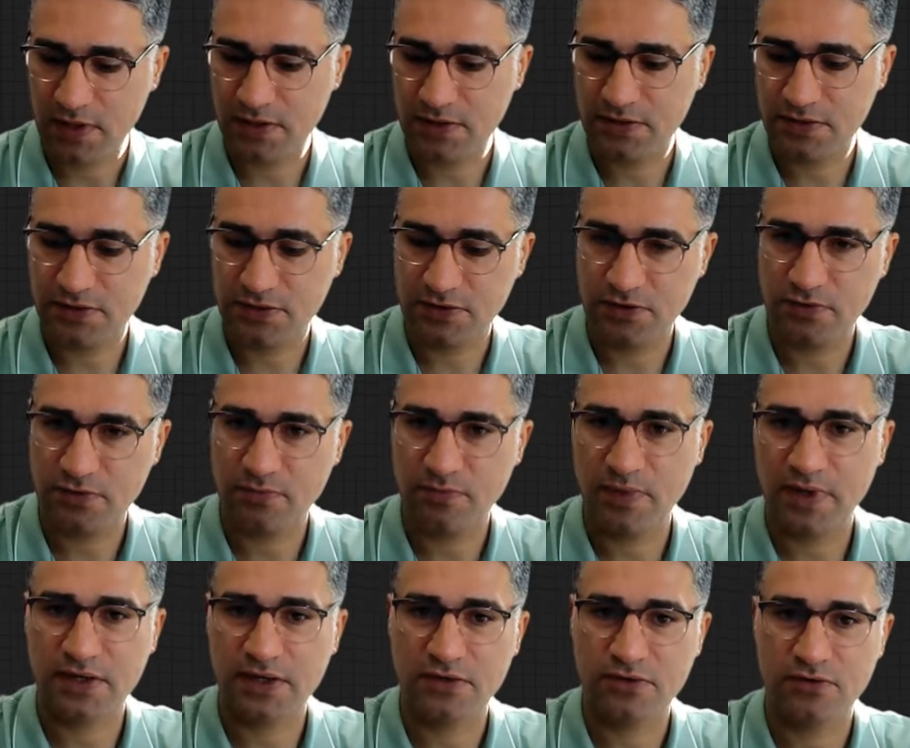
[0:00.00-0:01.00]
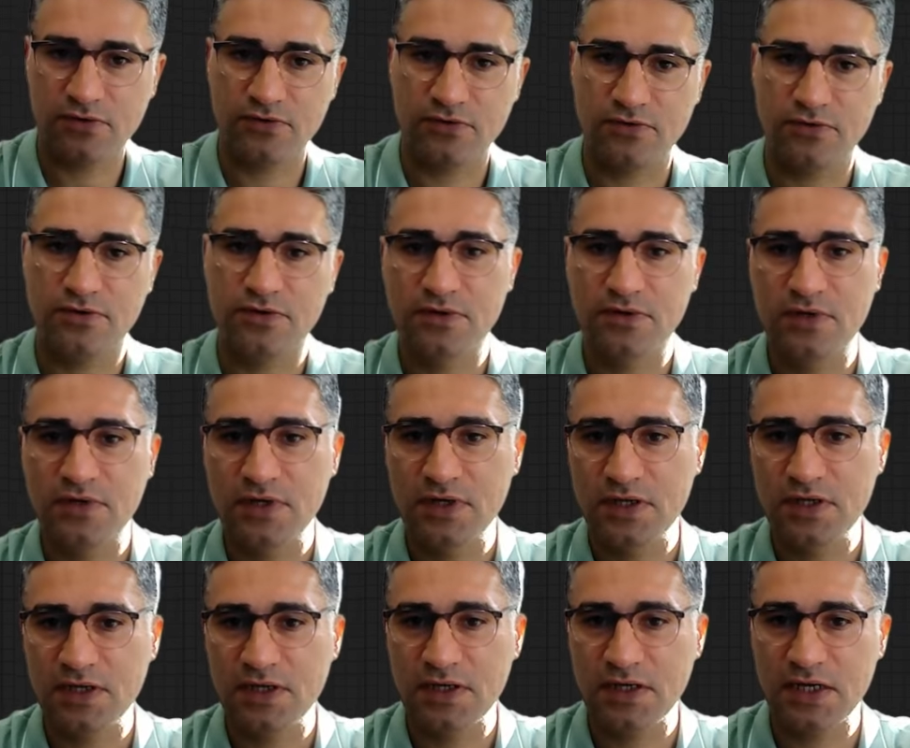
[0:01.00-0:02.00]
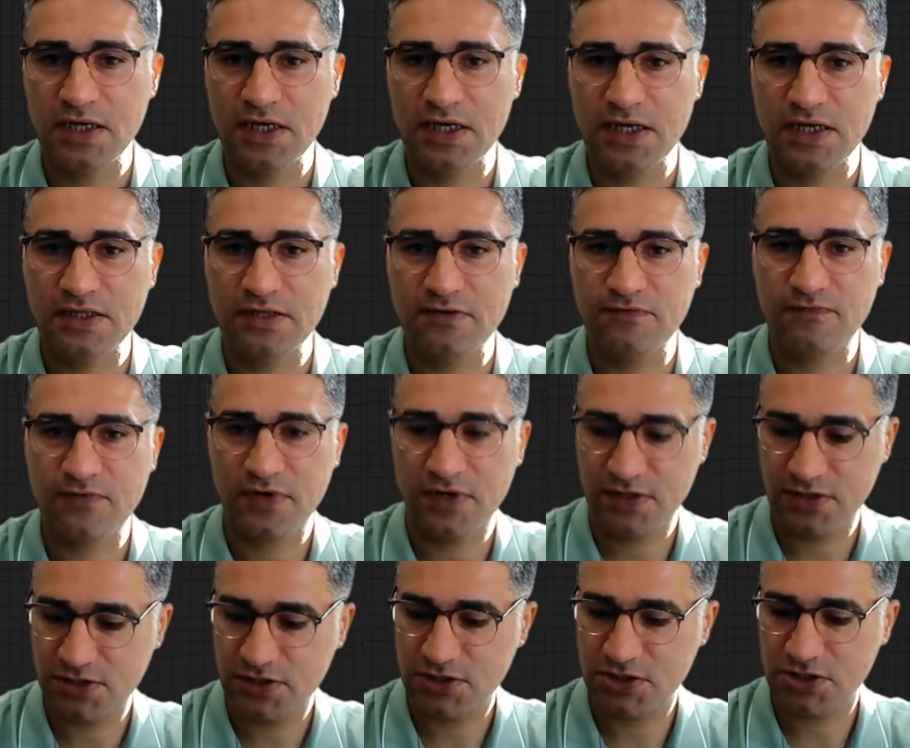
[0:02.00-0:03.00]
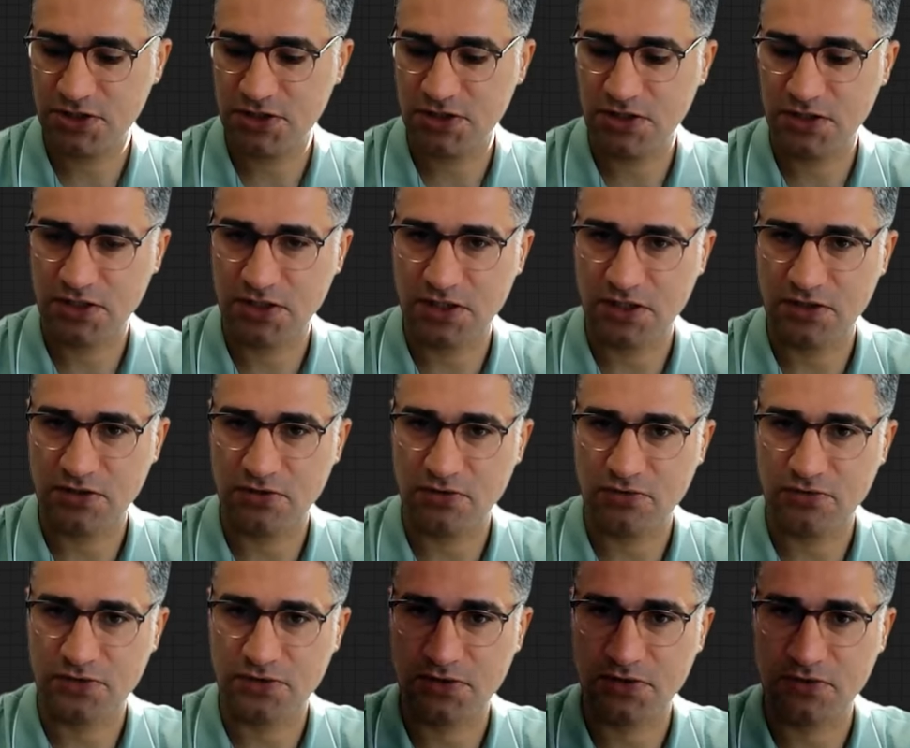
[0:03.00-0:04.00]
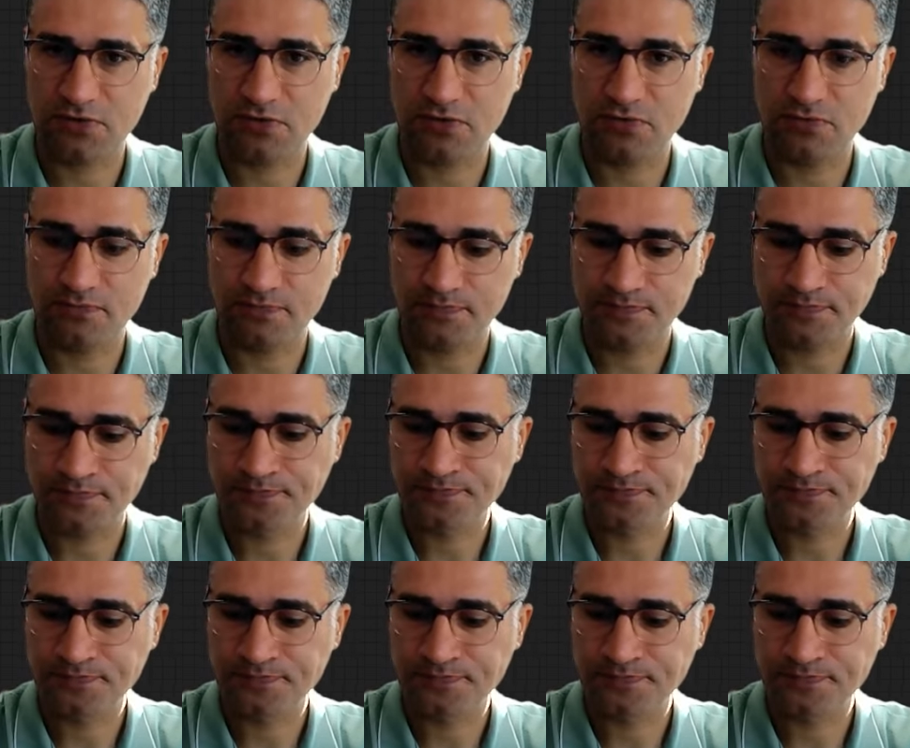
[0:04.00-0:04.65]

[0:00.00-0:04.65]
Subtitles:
and turn back your negative conditioning and also